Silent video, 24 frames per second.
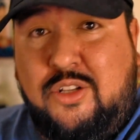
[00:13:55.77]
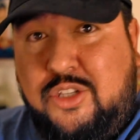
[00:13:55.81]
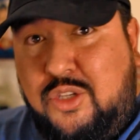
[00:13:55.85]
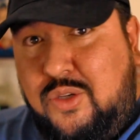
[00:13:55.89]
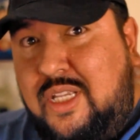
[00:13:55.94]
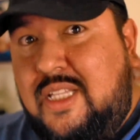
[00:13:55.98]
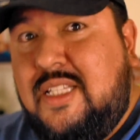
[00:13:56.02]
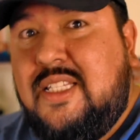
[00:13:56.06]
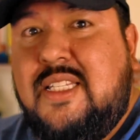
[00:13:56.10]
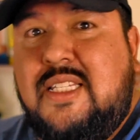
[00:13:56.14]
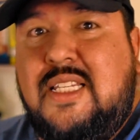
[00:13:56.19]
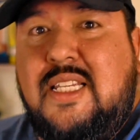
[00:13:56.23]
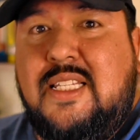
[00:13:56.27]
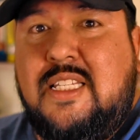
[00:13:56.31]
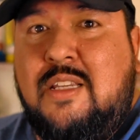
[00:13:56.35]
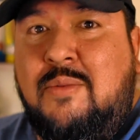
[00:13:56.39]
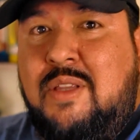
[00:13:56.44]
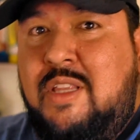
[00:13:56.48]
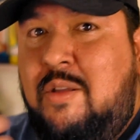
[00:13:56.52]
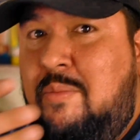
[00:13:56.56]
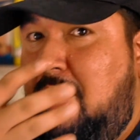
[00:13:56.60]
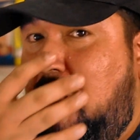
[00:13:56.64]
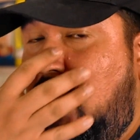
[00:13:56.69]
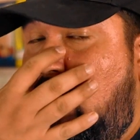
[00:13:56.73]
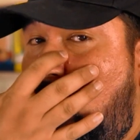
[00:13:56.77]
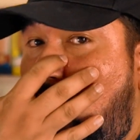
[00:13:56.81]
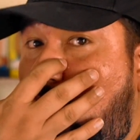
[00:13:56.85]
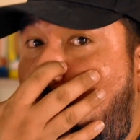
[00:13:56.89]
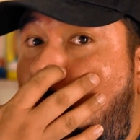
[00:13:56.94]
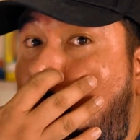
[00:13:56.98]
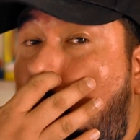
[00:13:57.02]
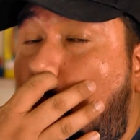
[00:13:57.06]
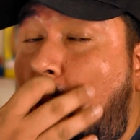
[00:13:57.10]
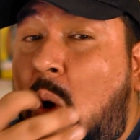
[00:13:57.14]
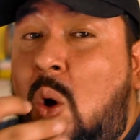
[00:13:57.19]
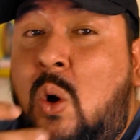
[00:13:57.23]
You can see some of them below.
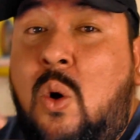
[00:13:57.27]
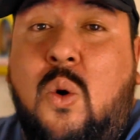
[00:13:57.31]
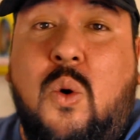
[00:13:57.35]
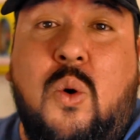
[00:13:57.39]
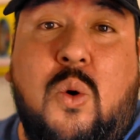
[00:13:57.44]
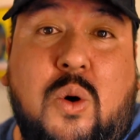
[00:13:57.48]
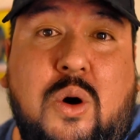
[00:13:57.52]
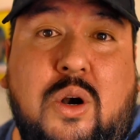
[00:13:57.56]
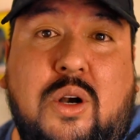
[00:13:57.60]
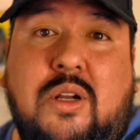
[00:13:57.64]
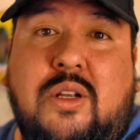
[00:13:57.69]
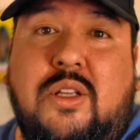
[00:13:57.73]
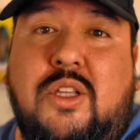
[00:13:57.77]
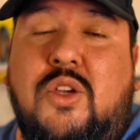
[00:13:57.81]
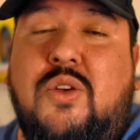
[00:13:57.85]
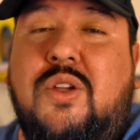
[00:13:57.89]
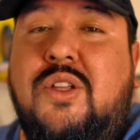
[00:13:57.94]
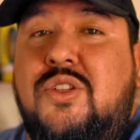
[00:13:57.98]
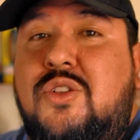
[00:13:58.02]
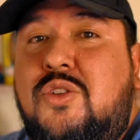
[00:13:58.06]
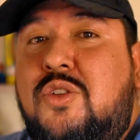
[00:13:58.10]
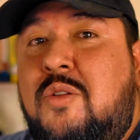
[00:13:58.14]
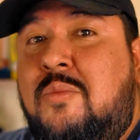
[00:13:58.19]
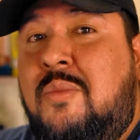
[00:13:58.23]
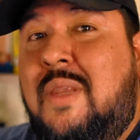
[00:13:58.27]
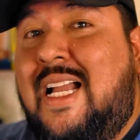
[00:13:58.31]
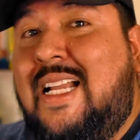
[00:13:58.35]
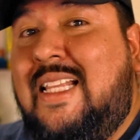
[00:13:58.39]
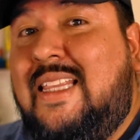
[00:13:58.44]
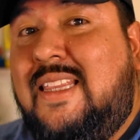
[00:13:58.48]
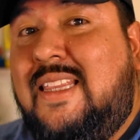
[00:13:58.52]
Or you can do them like